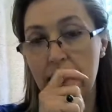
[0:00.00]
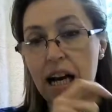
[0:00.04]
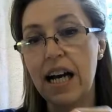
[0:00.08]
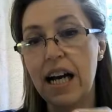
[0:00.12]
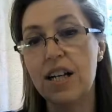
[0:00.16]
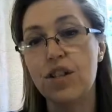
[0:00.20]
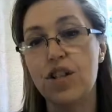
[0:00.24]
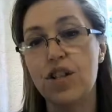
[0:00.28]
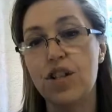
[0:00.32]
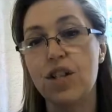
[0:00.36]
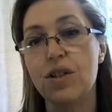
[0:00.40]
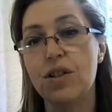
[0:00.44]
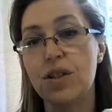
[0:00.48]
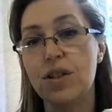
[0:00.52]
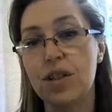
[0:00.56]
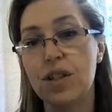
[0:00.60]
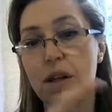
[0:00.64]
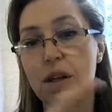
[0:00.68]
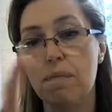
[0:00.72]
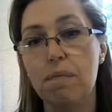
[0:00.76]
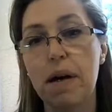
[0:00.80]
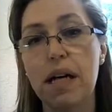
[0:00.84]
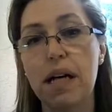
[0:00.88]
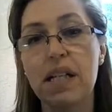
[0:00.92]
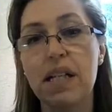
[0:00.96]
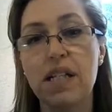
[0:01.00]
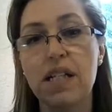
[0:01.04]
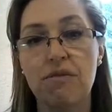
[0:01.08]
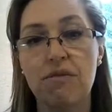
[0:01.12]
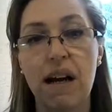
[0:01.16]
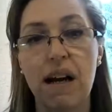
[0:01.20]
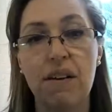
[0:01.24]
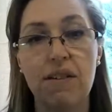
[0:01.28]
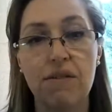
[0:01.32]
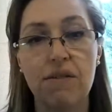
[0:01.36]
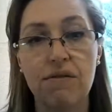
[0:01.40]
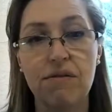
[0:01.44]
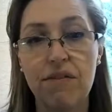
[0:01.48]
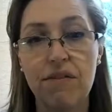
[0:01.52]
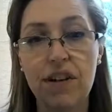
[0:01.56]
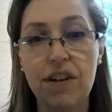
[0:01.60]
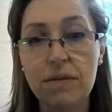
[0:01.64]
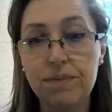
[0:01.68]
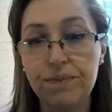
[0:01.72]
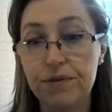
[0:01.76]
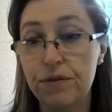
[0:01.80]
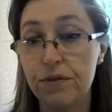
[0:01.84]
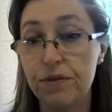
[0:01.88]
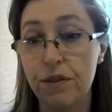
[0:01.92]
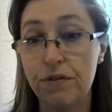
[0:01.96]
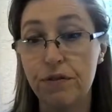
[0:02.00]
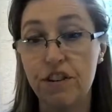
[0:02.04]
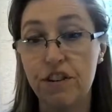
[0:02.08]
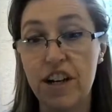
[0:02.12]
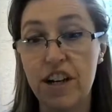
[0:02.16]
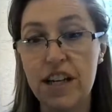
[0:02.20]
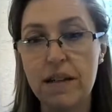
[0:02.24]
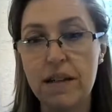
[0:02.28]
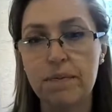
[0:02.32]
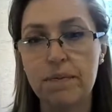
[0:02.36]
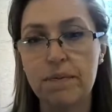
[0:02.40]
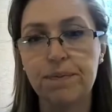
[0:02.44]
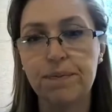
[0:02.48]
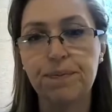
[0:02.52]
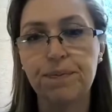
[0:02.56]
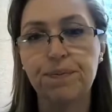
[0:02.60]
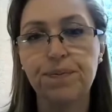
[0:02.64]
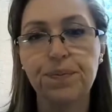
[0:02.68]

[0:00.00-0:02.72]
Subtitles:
Our students can punt around the river for free.